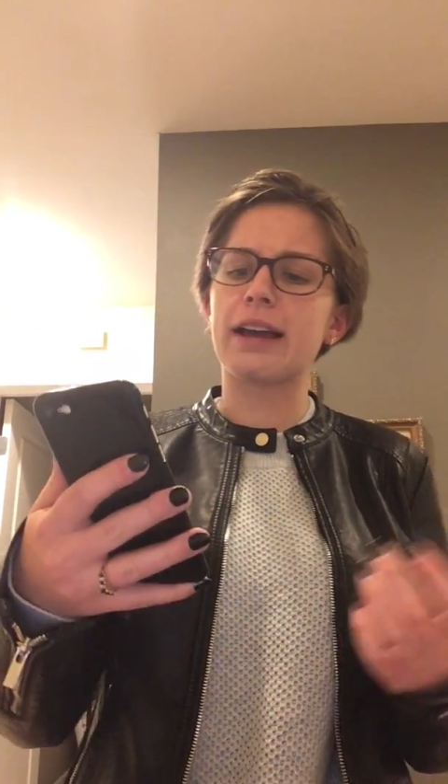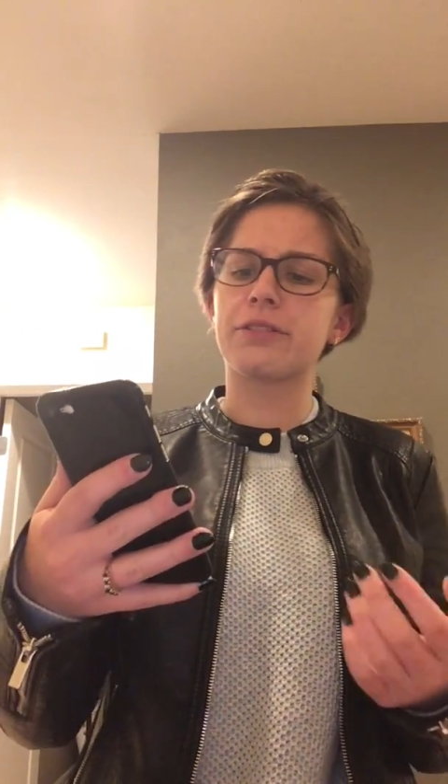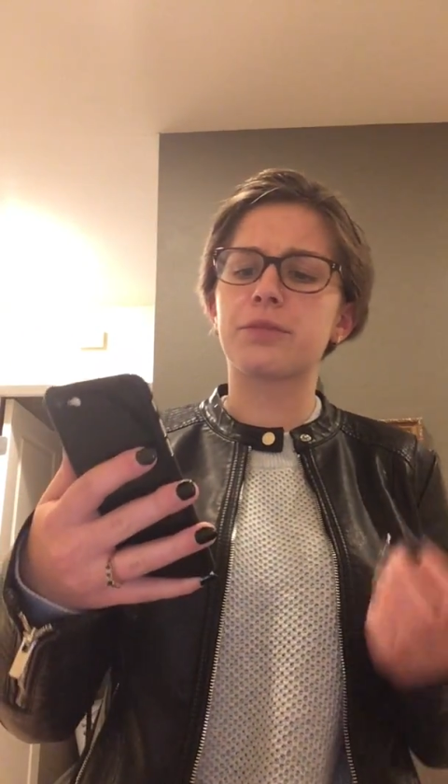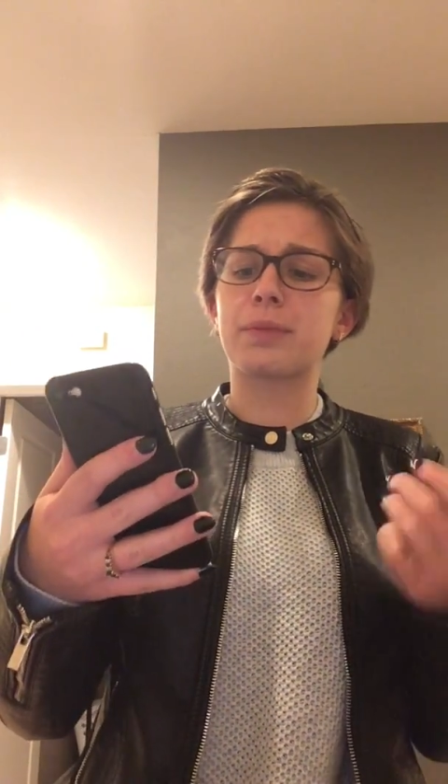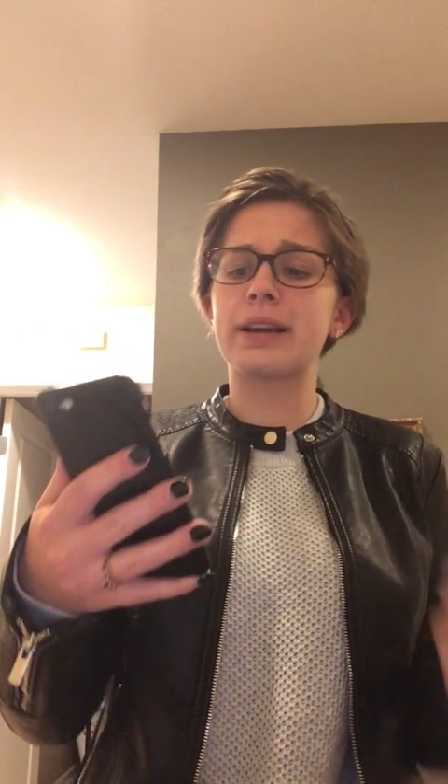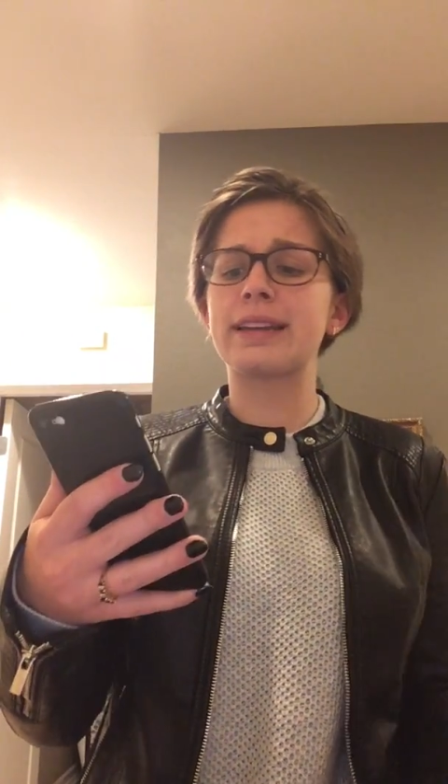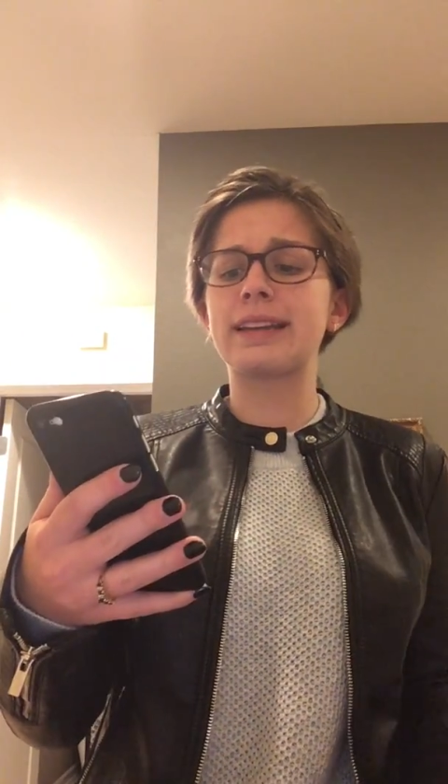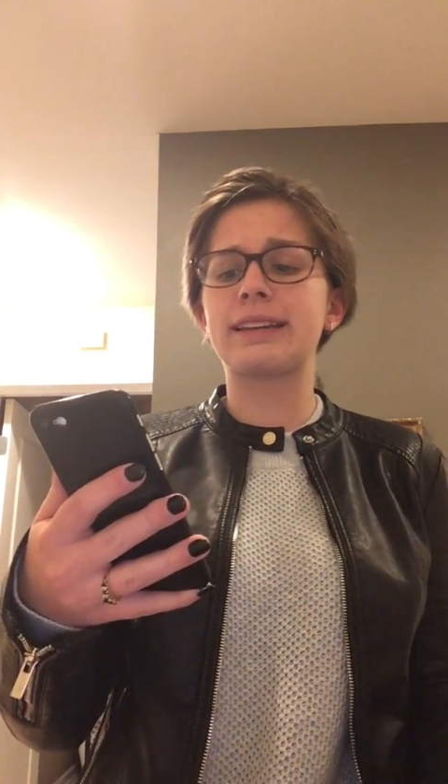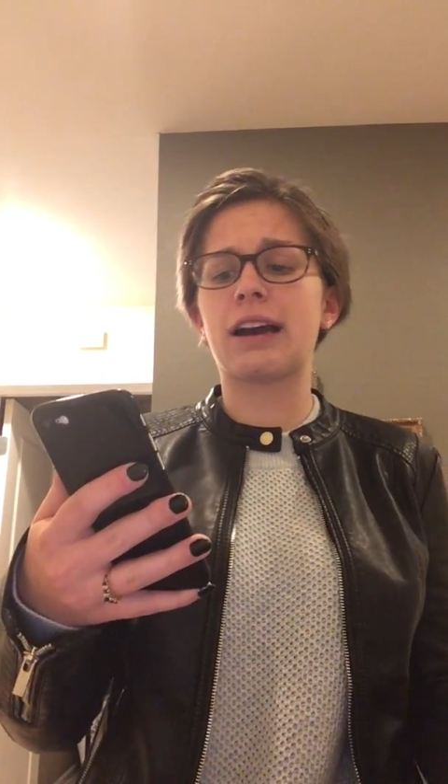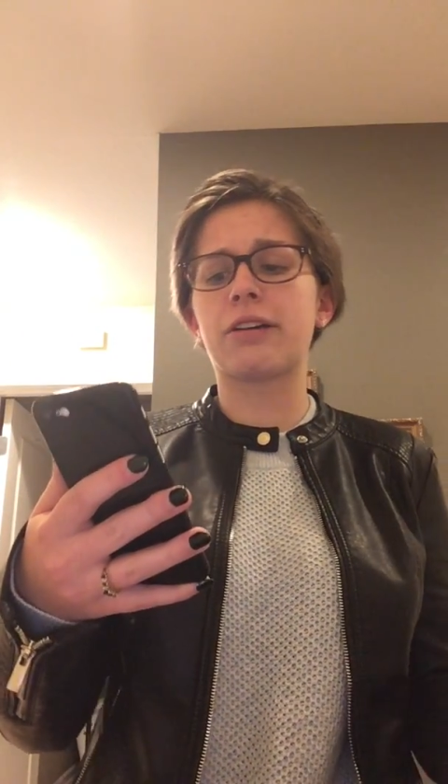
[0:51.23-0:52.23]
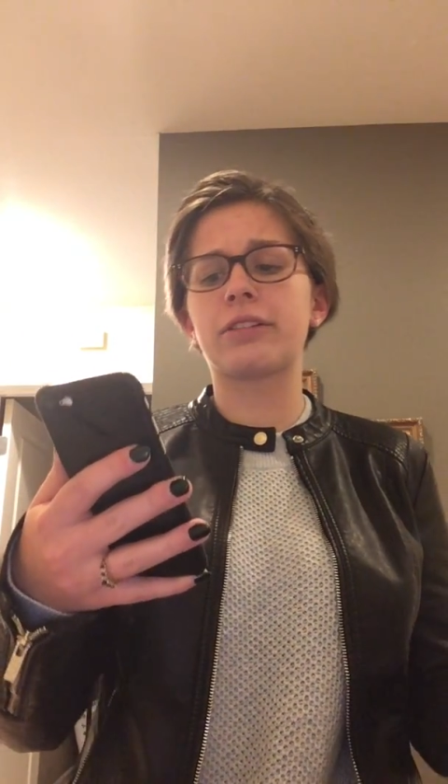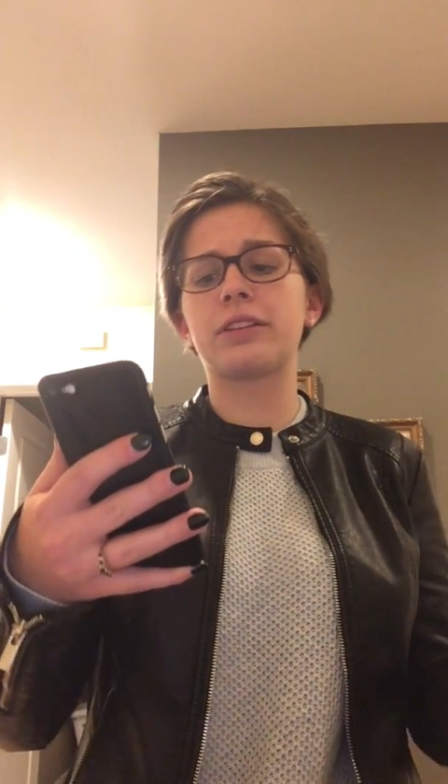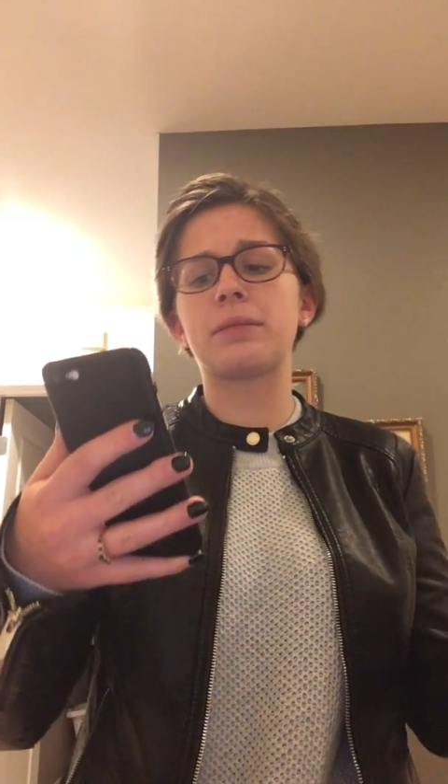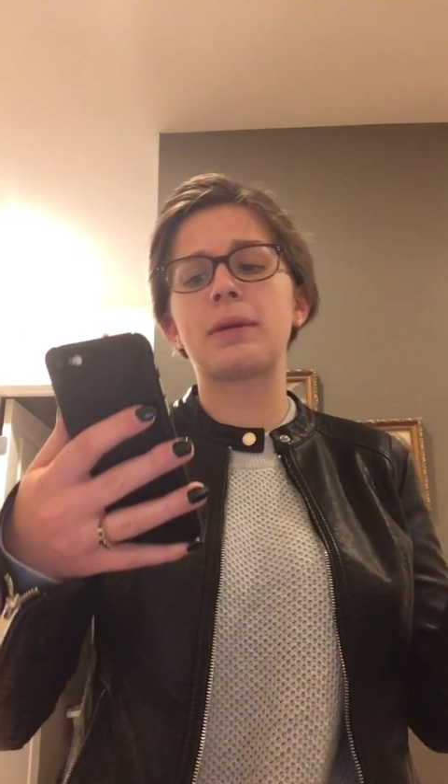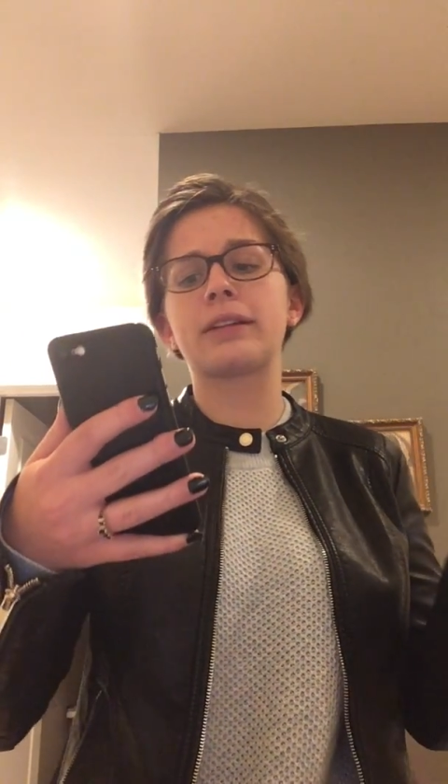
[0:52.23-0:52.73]
I was breaking down
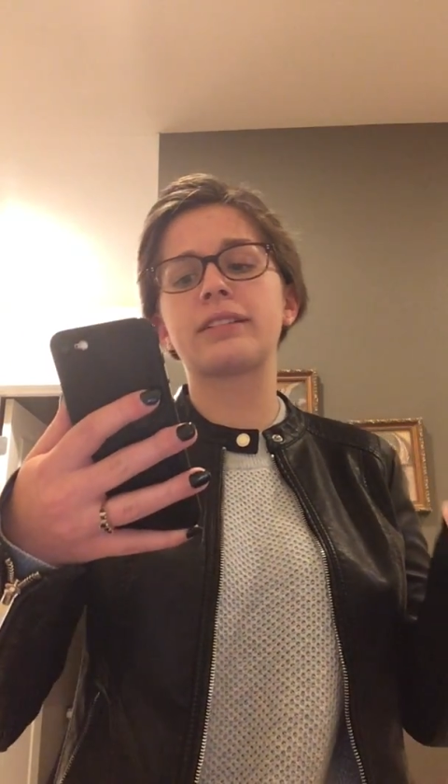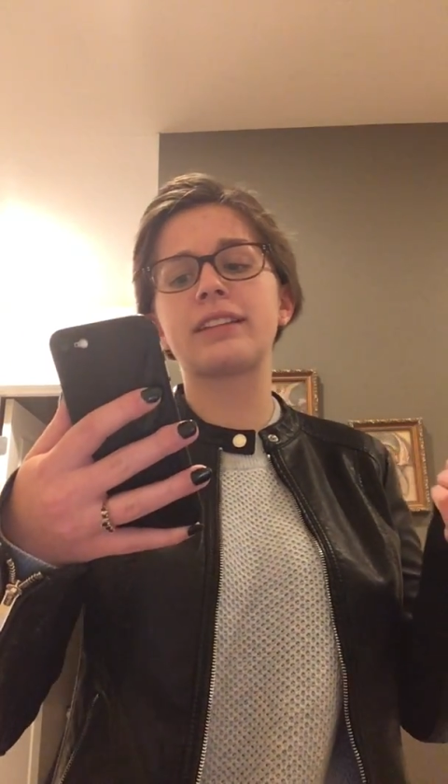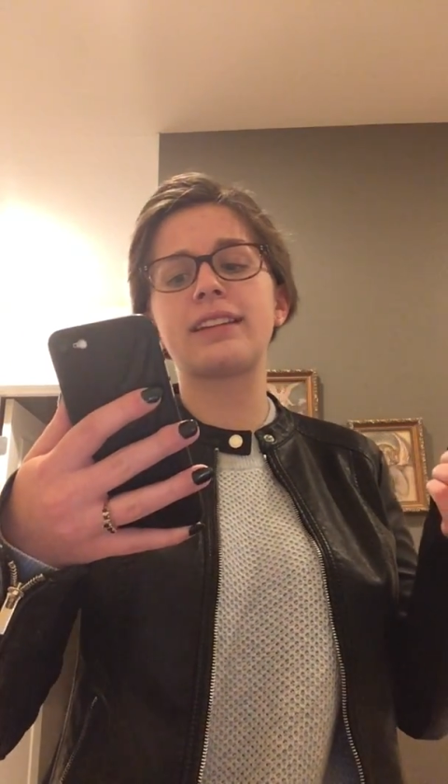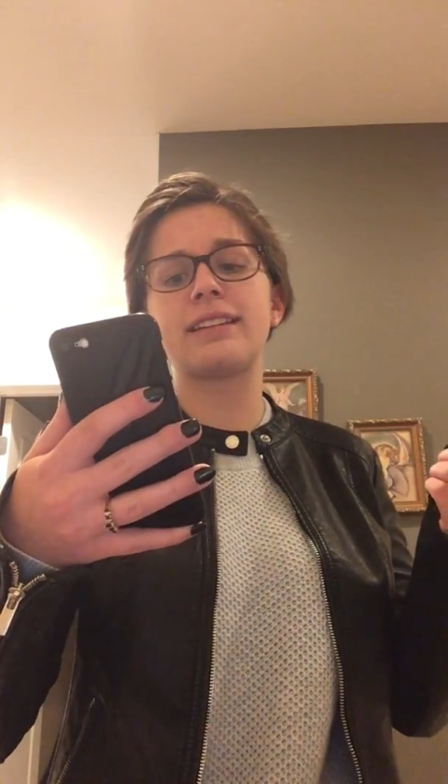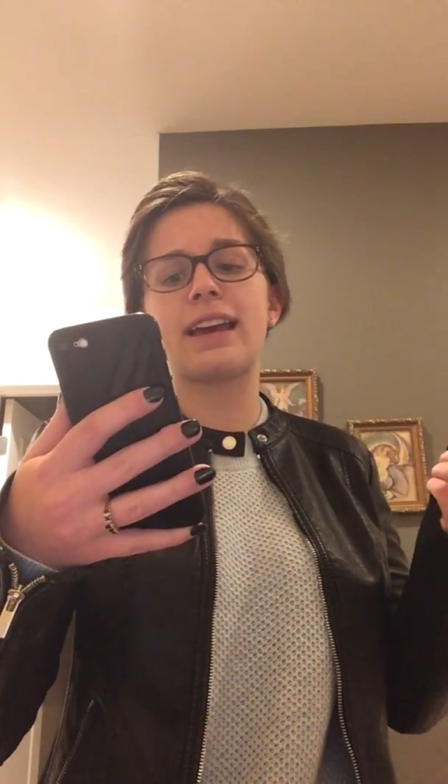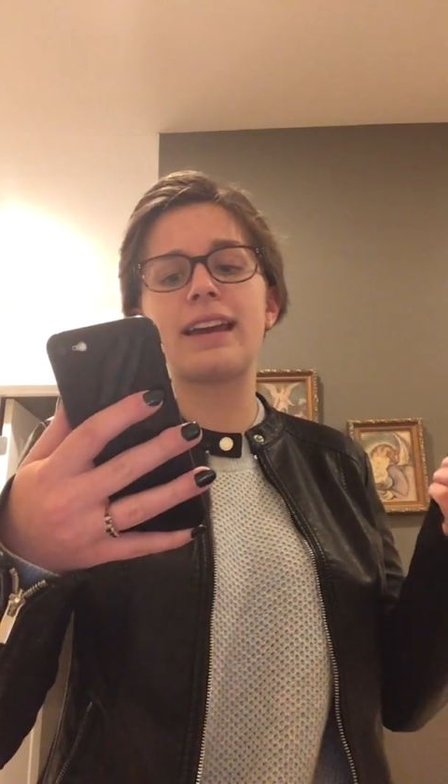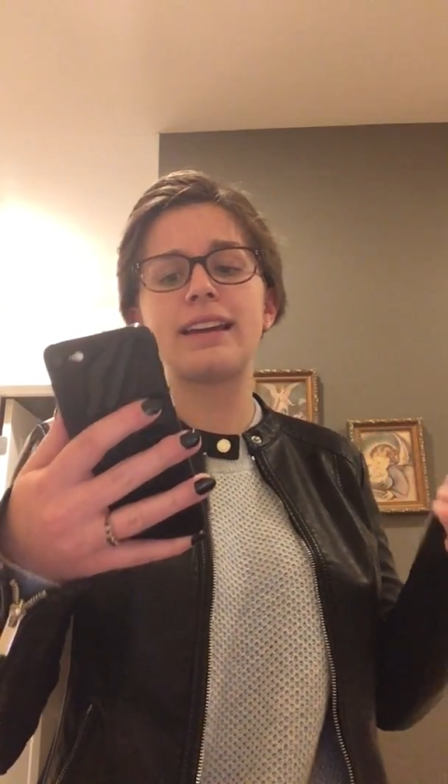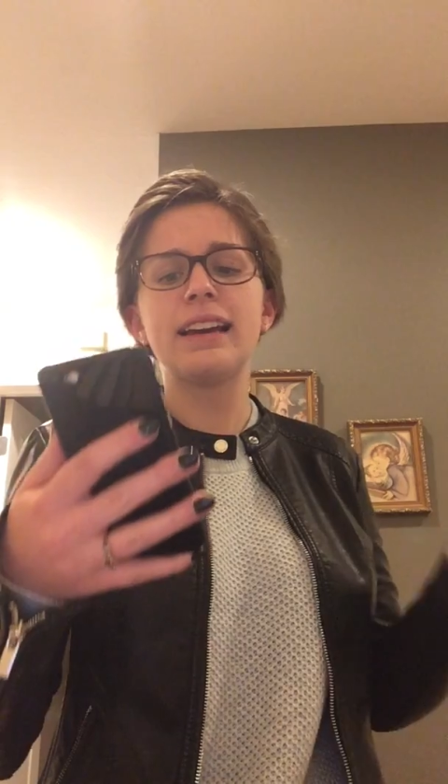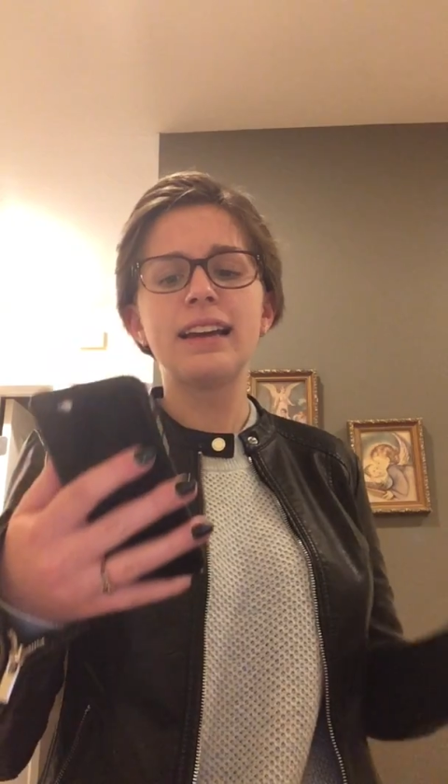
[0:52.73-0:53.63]
in the middle of the day,